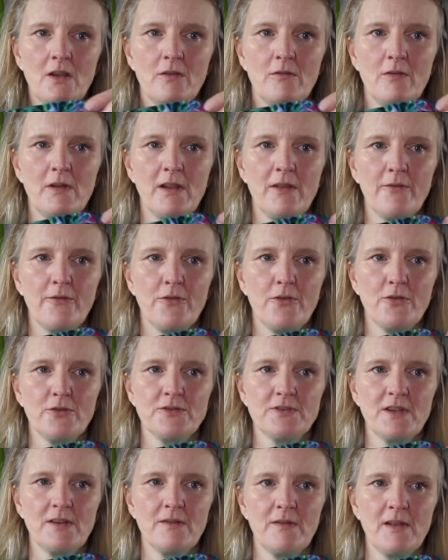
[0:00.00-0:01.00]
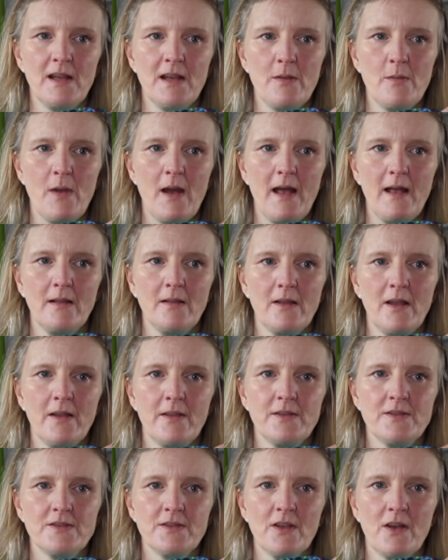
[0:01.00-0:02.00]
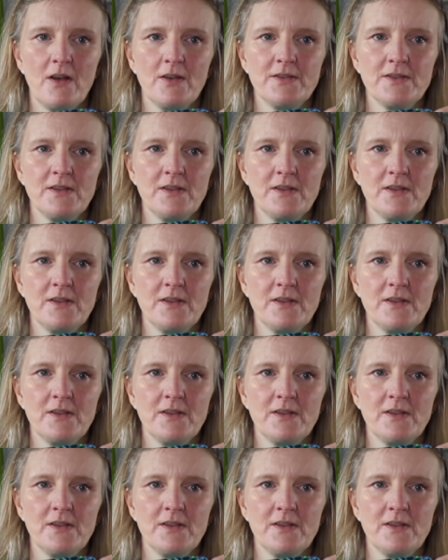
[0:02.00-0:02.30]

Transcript: reinforcing really well at the start